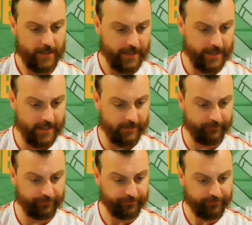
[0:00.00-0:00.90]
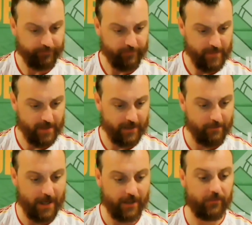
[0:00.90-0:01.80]
Then
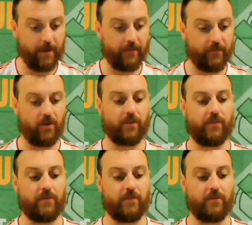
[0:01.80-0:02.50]
Matty Smith, of course,